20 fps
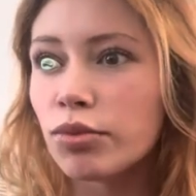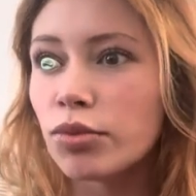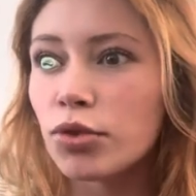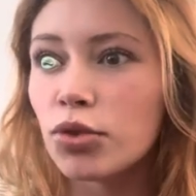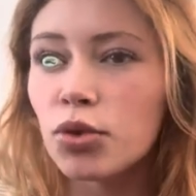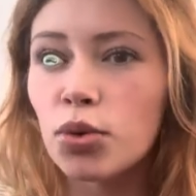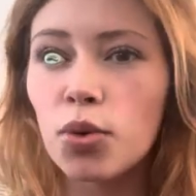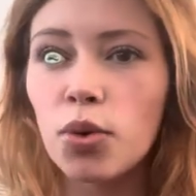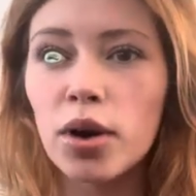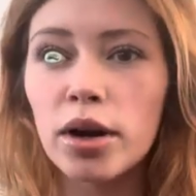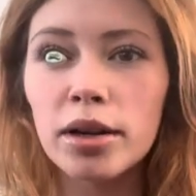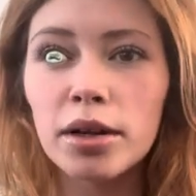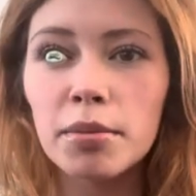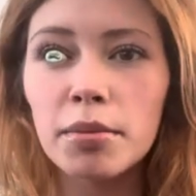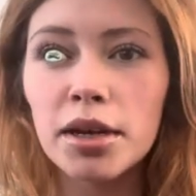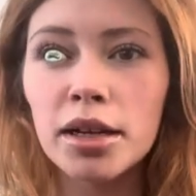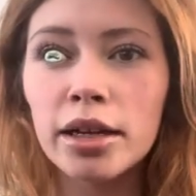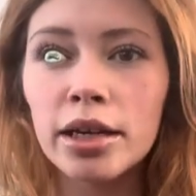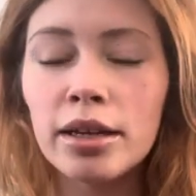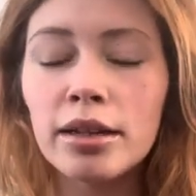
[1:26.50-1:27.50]
20
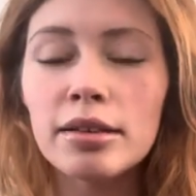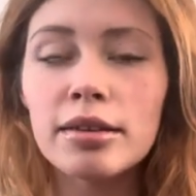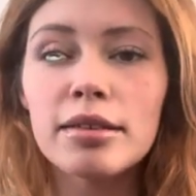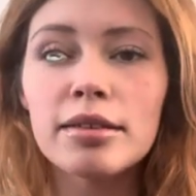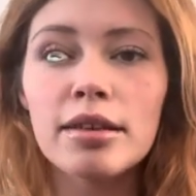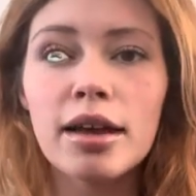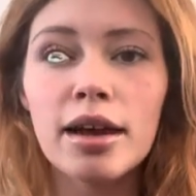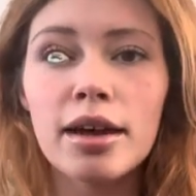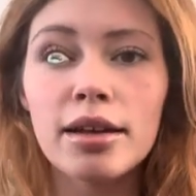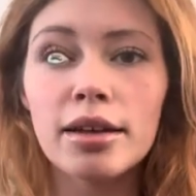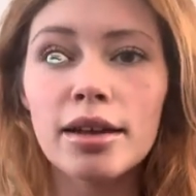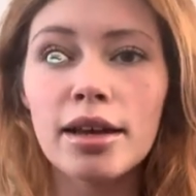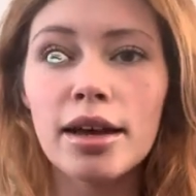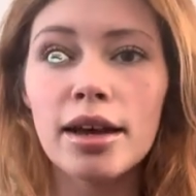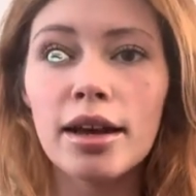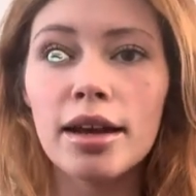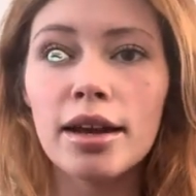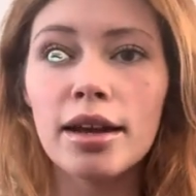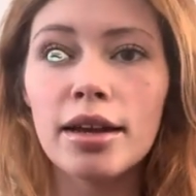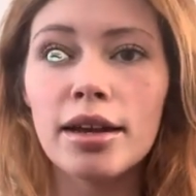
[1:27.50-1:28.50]
minutes, and
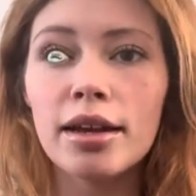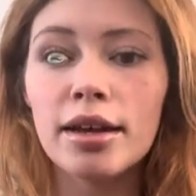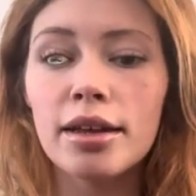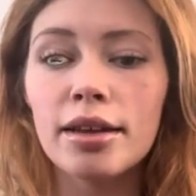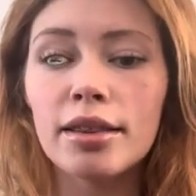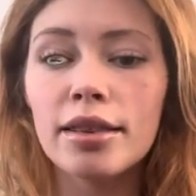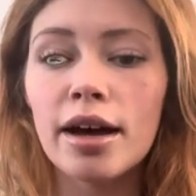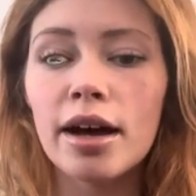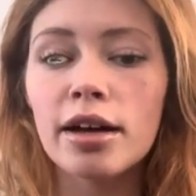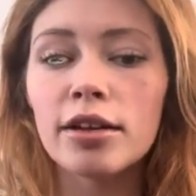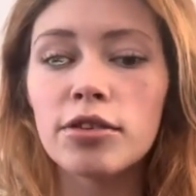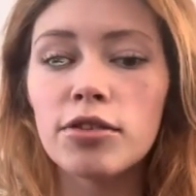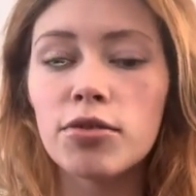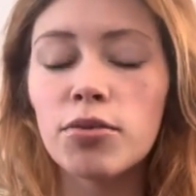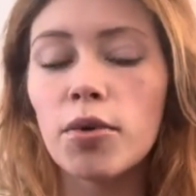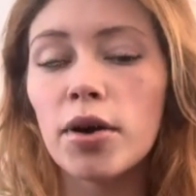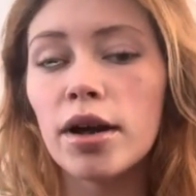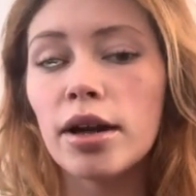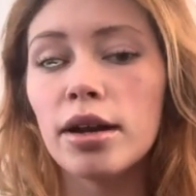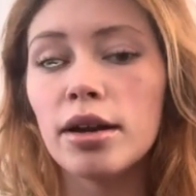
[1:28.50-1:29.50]
then that's
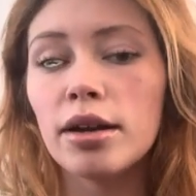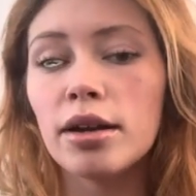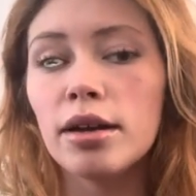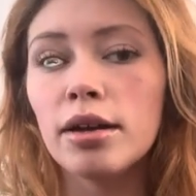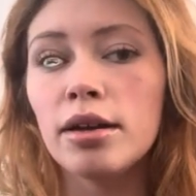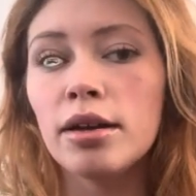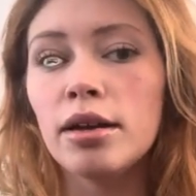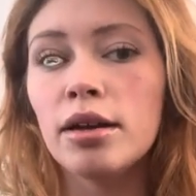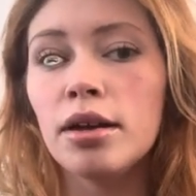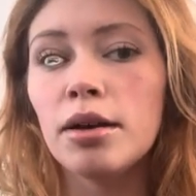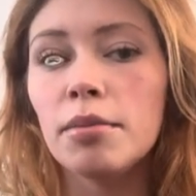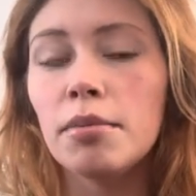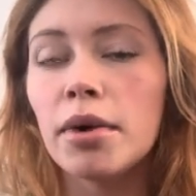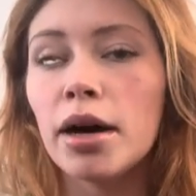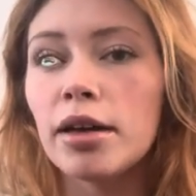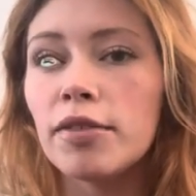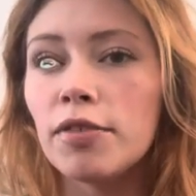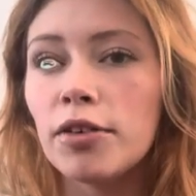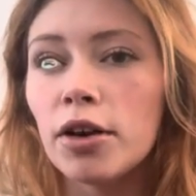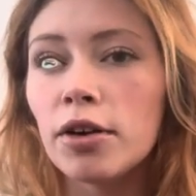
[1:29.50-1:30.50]
when
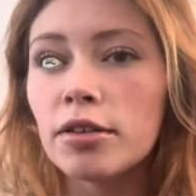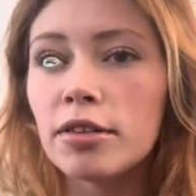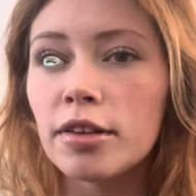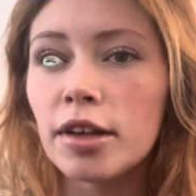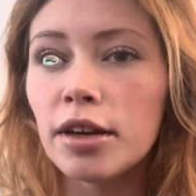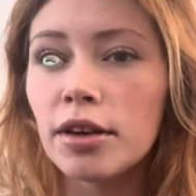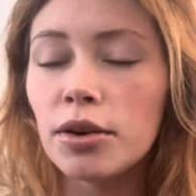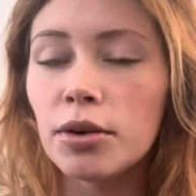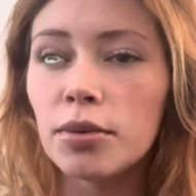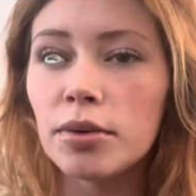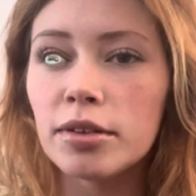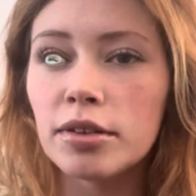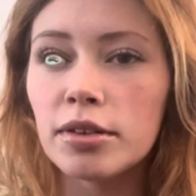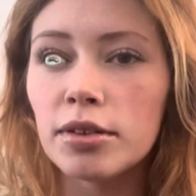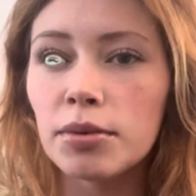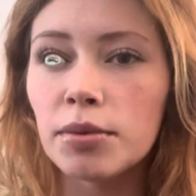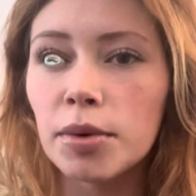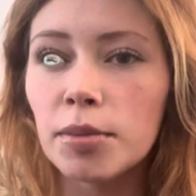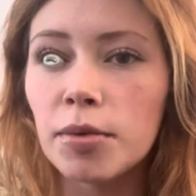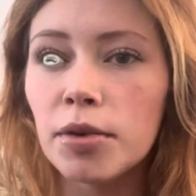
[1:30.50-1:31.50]
my fiance, who was in
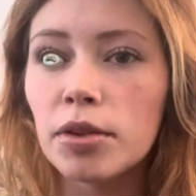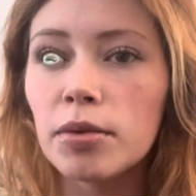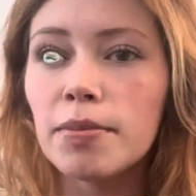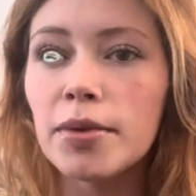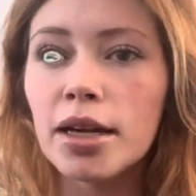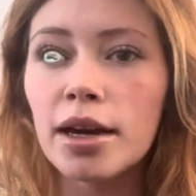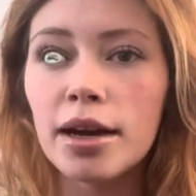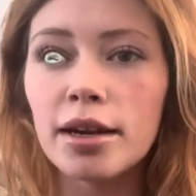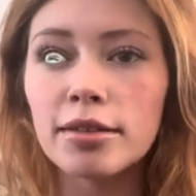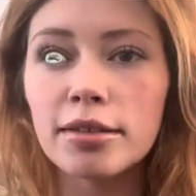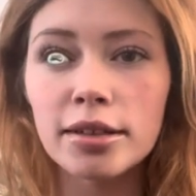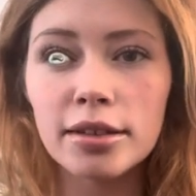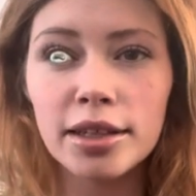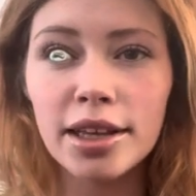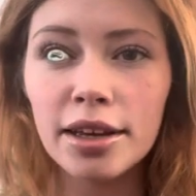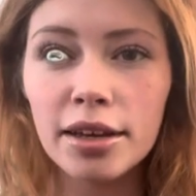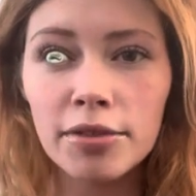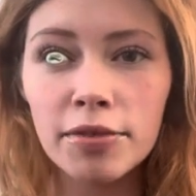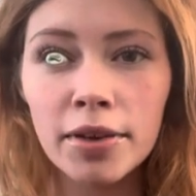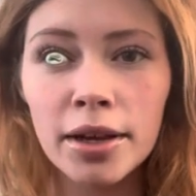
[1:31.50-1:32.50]
the room with me, had to
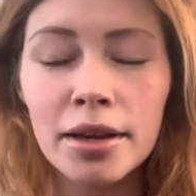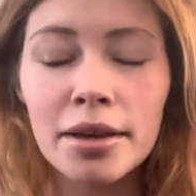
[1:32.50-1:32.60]
leave,